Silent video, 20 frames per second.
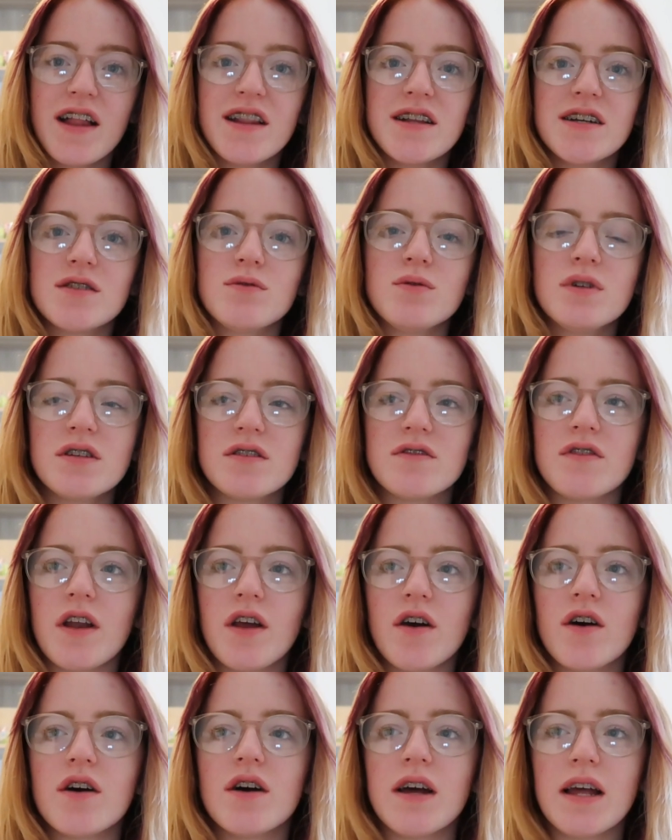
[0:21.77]
This week's
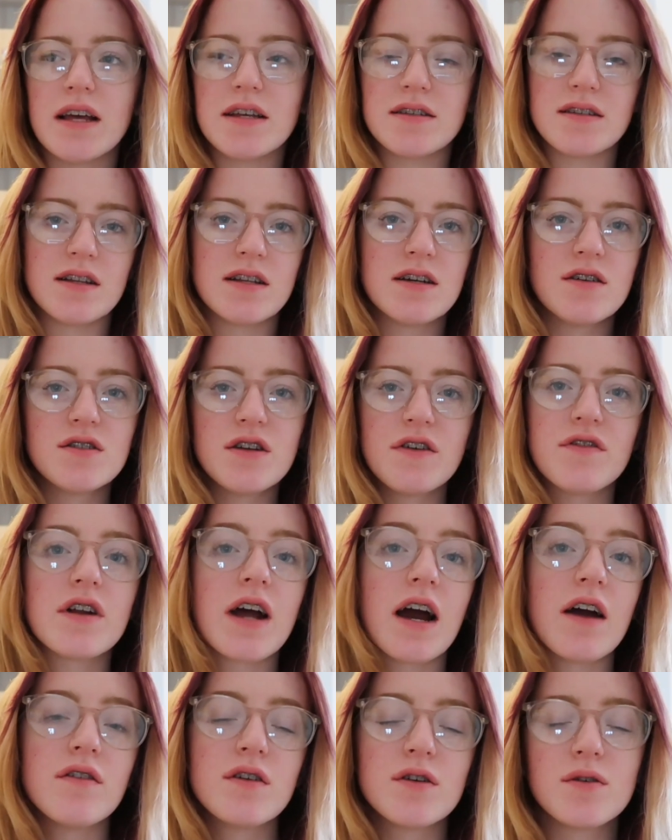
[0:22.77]
video is a little different.
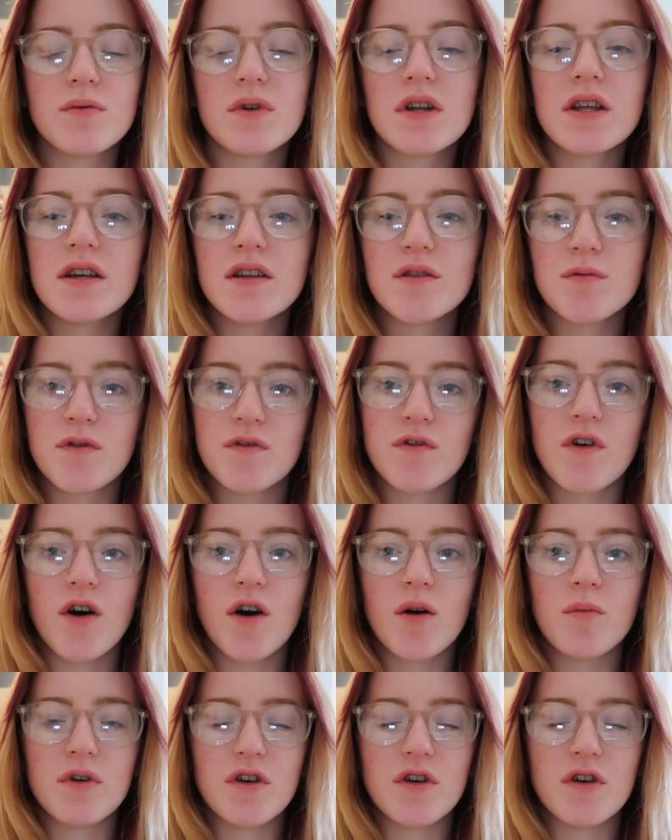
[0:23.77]
I haven't done one of these before,